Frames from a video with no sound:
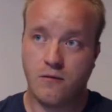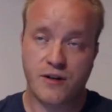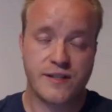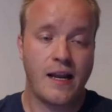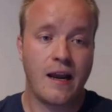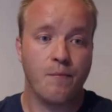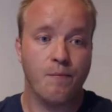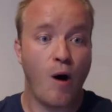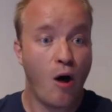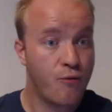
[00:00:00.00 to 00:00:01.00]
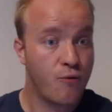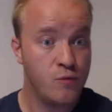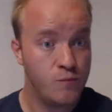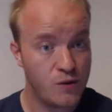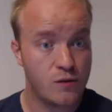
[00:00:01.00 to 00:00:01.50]
are selling
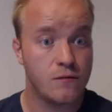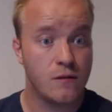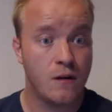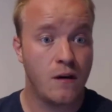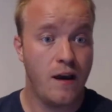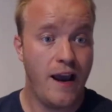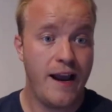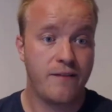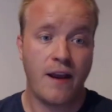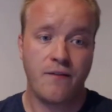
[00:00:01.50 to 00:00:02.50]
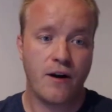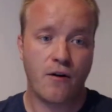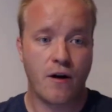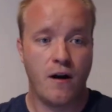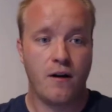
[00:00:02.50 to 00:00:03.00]
bathrooms, and then they
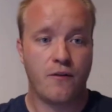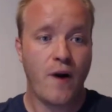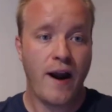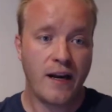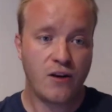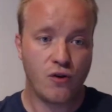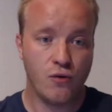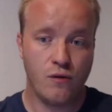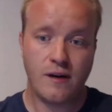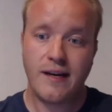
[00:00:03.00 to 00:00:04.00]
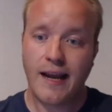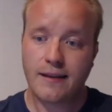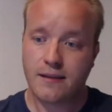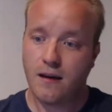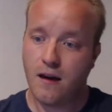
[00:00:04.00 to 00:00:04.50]
are trying to
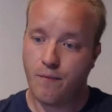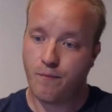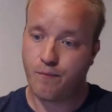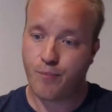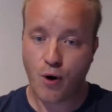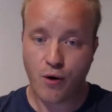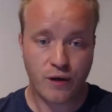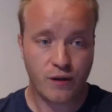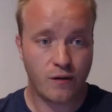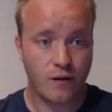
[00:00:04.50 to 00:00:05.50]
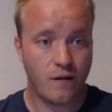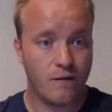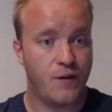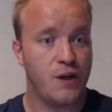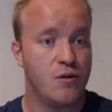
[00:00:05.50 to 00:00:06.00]
get product
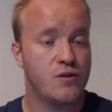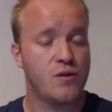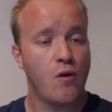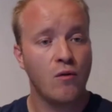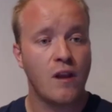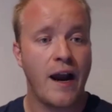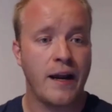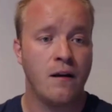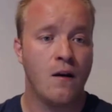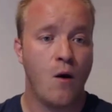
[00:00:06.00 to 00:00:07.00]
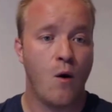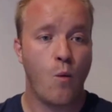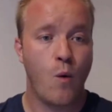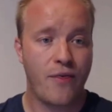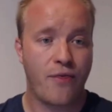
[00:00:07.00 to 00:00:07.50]
videos online
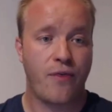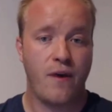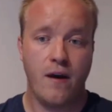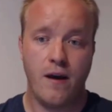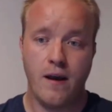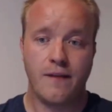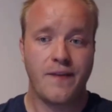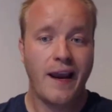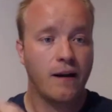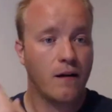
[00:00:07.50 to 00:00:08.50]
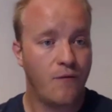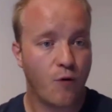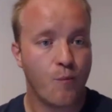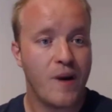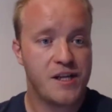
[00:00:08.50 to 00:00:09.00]
with technical
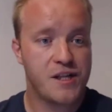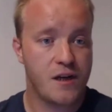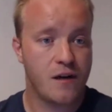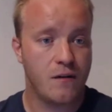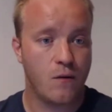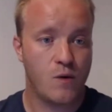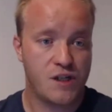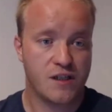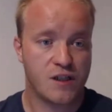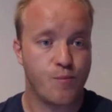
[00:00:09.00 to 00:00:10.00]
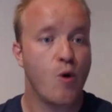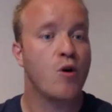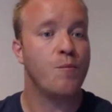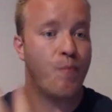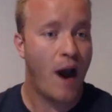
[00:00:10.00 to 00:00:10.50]
information, which is
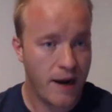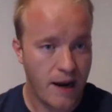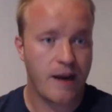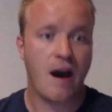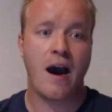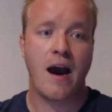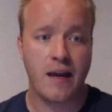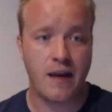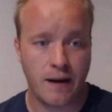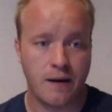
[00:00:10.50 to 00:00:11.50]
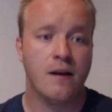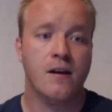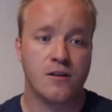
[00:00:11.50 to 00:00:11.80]
spoken by AI. And